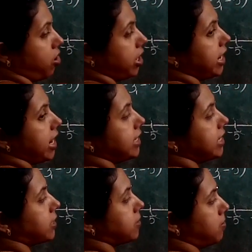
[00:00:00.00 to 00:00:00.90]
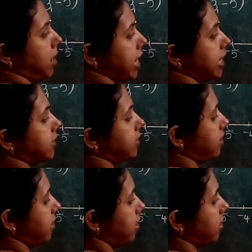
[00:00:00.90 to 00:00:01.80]
coordinate is minus
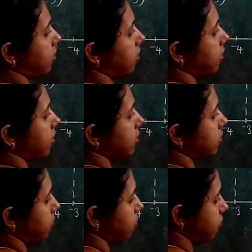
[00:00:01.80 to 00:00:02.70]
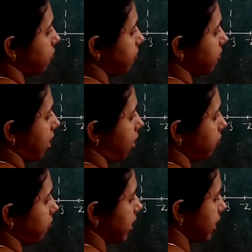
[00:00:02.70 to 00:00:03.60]
3. So move
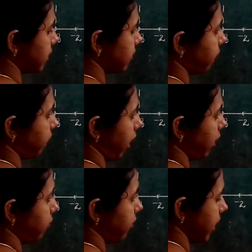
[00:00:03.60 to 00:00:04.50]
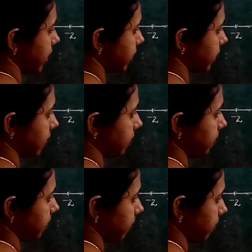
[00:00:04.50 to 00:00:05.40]
downwards 5 units.
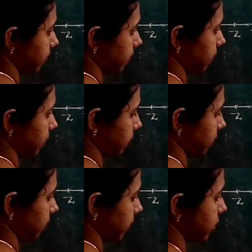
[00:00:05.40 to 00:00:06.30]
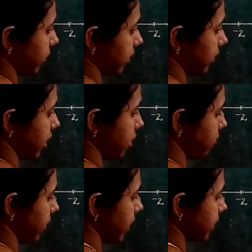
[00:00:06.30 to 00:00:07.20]
Sorry, 3
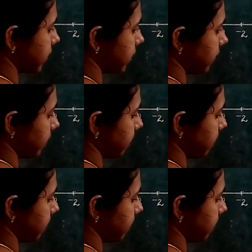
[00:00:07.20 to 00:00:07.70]
units.